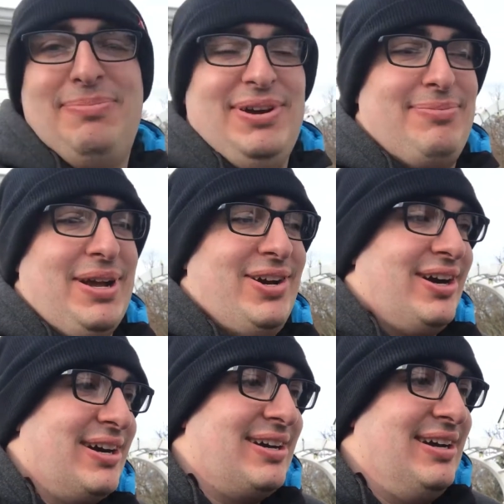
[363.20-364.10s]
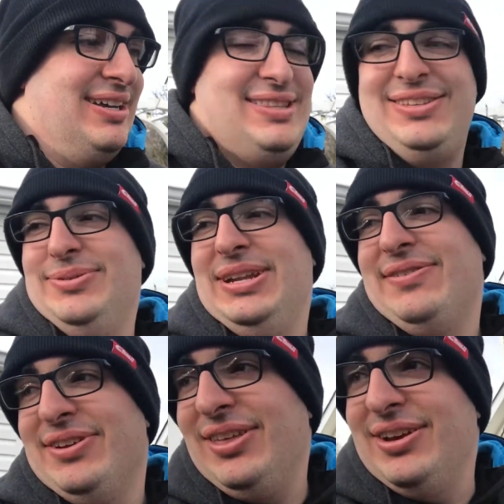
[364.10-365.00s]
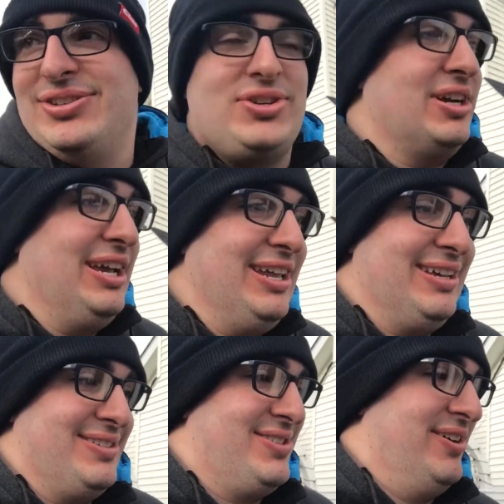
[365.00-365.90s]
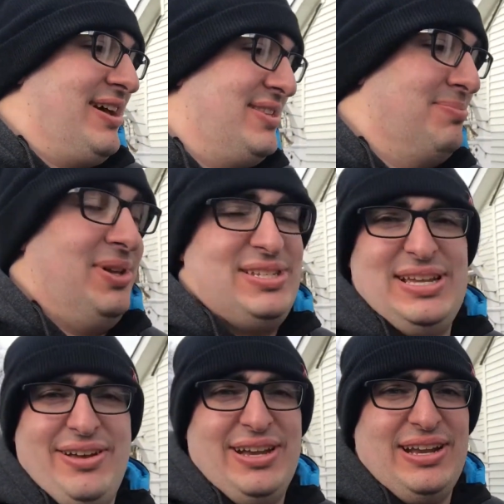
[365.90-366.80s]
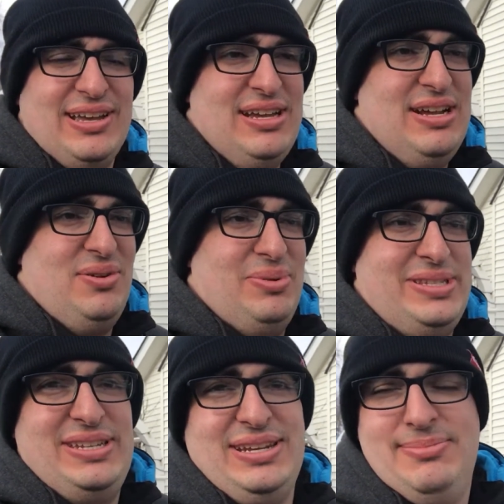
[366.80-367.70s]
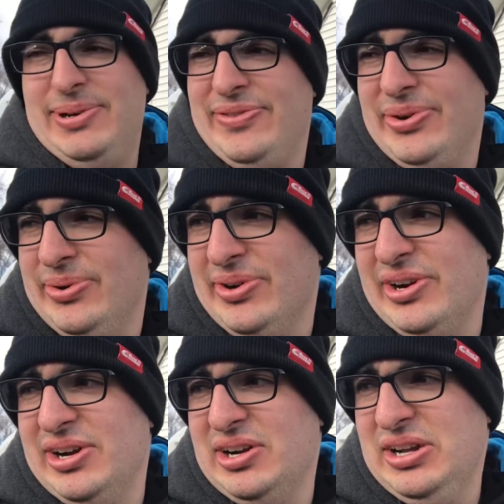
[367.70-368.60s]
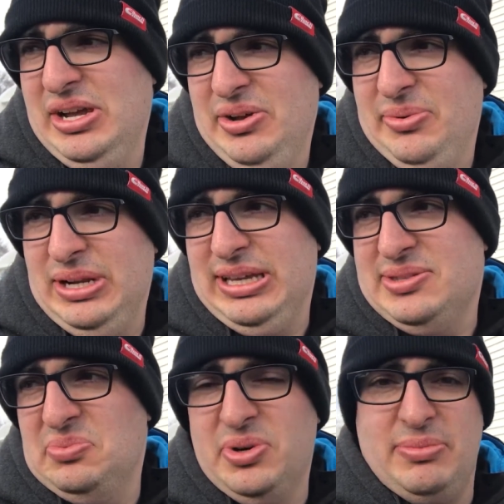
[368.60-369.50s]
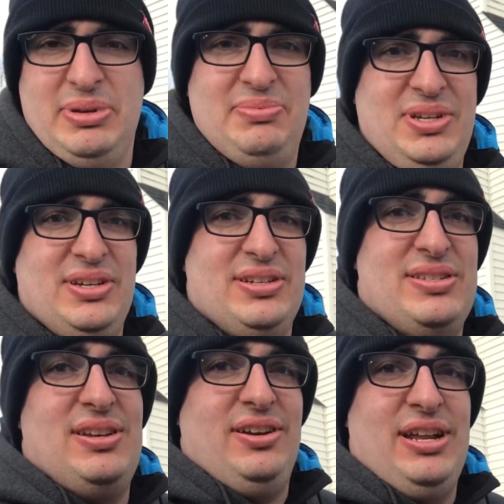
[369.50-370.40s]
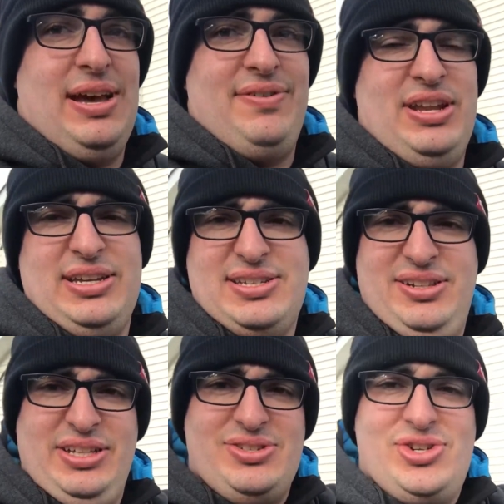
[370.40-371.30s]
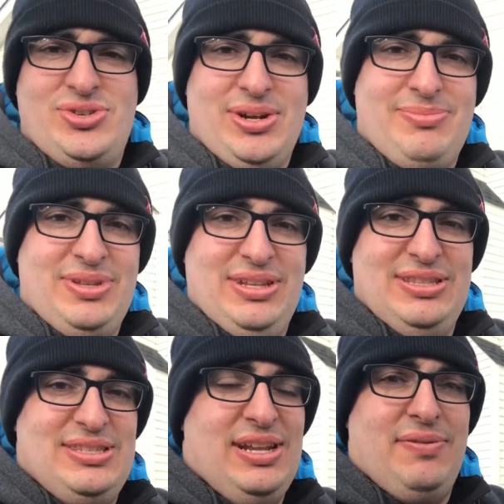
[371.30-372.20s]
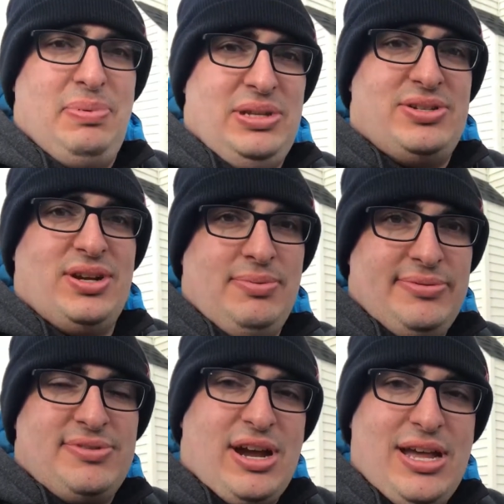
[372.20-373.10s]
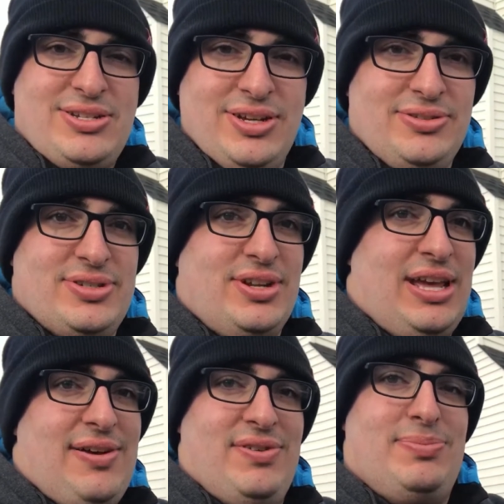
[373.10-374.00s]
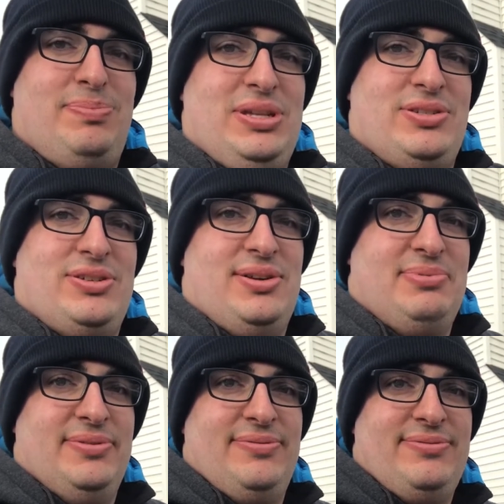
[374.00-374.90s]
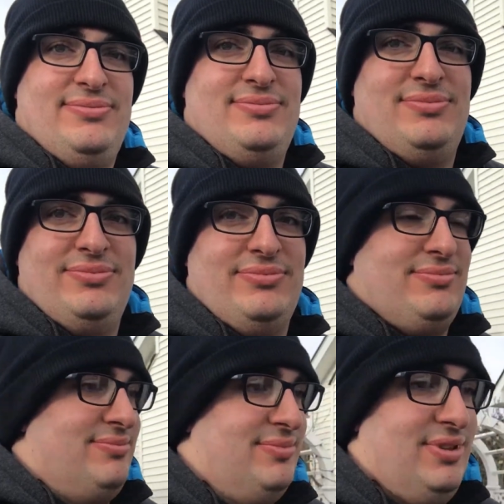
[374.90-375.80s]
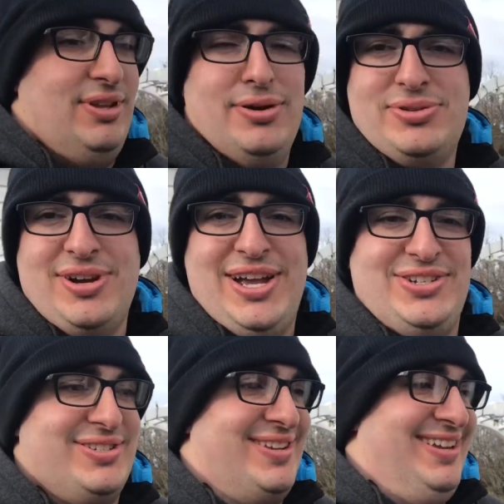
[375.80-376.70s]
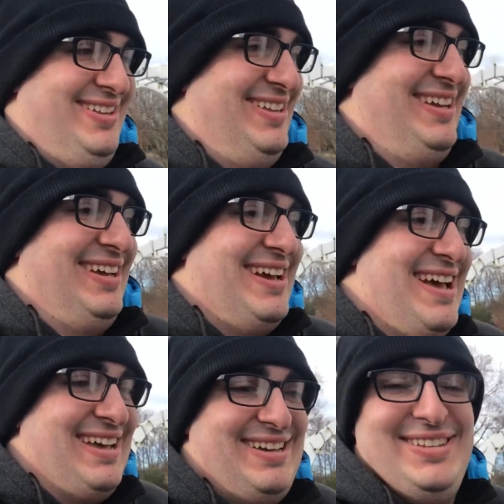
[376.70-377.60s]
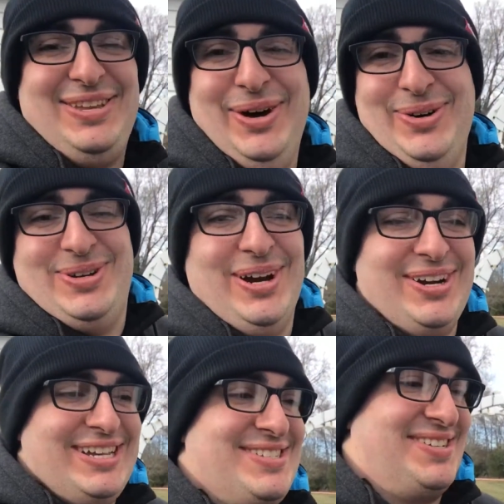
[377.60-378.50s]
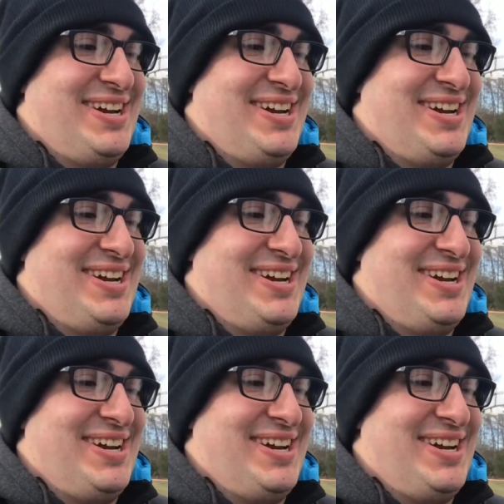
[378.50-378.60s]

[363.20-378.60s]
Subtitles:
buffed my car. You would never think a tree hit it, so that's a plus. Now I gotta wet sand and buff the whole car when it gets warm because I'm gonna have a nice clean strip. Instead of a pinstripe of scratch, I'm just gonna have a pinstripe of no scratches because the whole car is